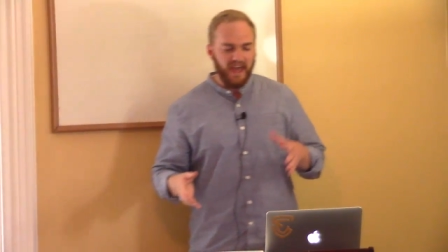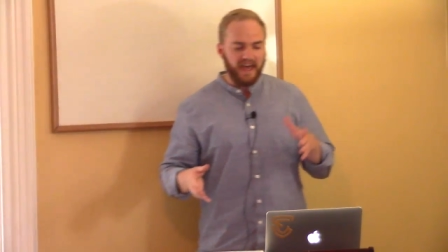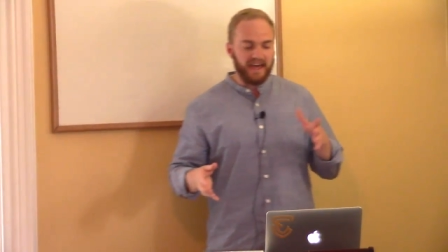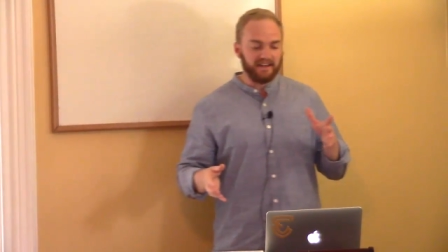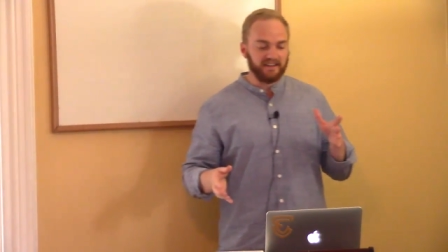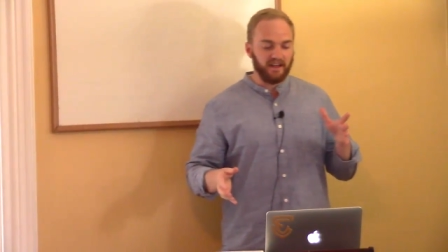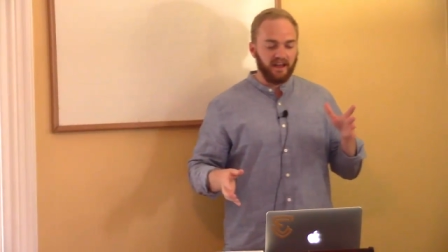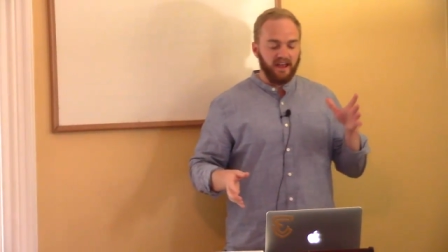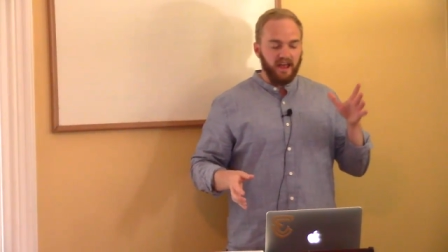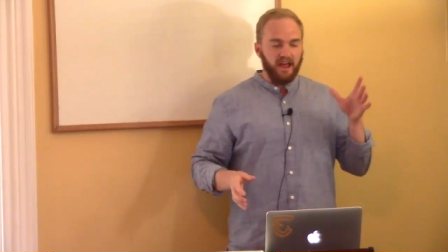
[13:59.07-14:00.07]
And
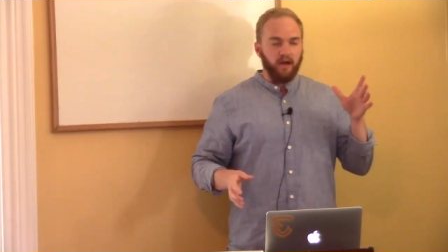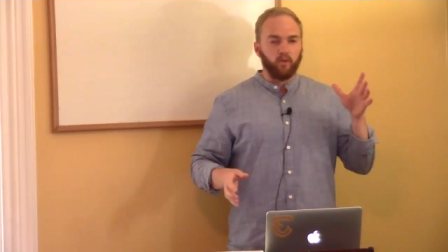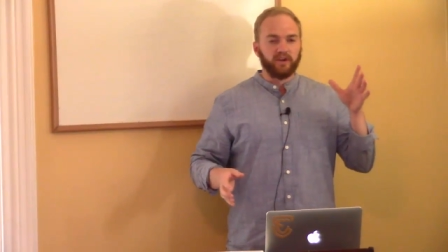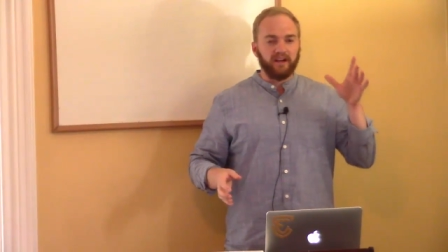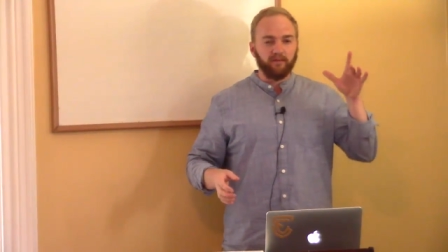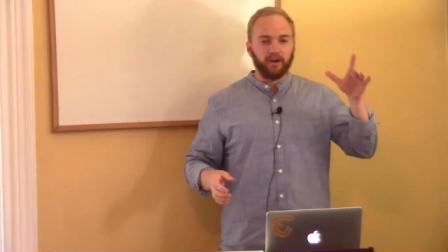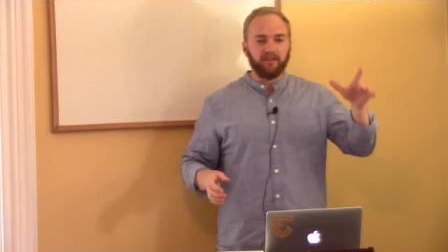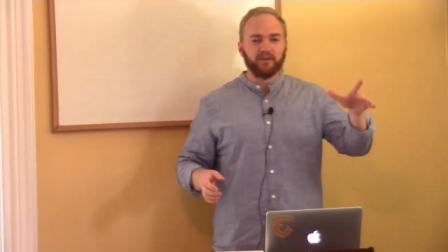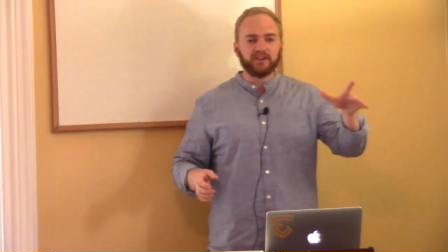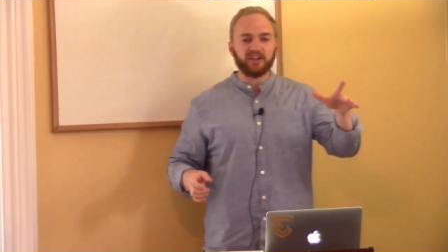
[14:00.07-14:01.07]
when I, when I
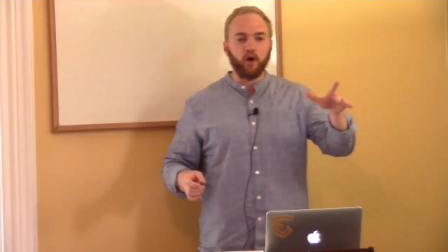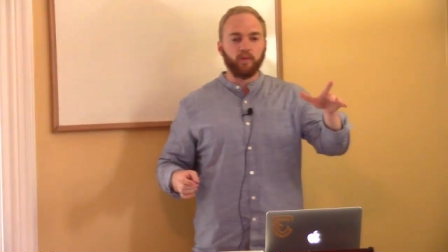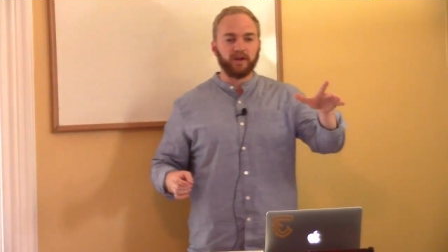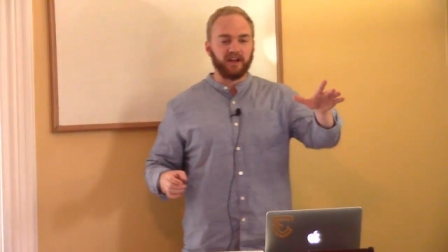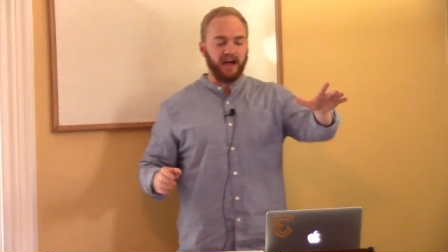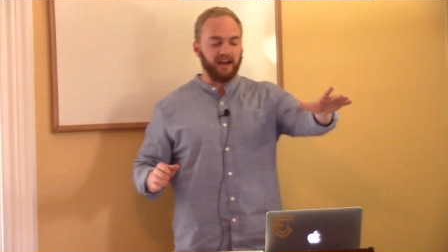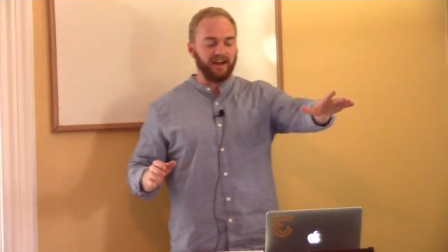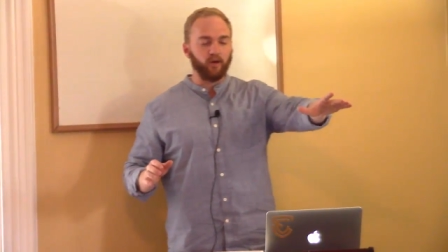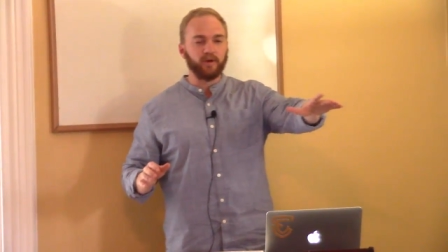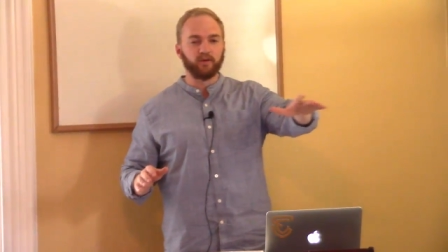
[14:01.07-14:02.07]
first opened, I,
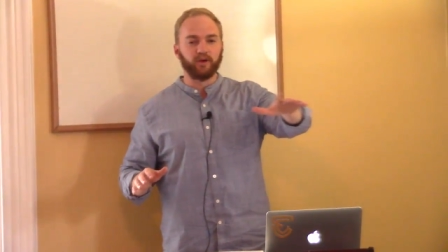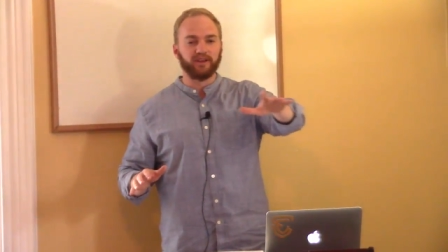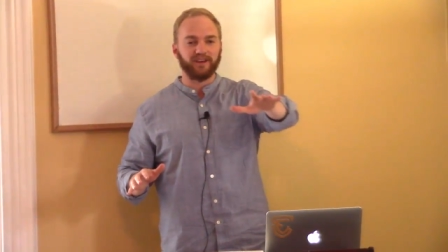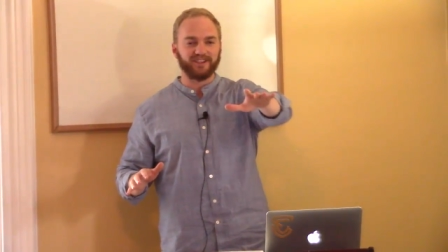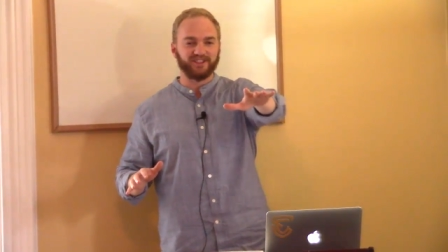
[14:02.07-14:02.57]
I opened with a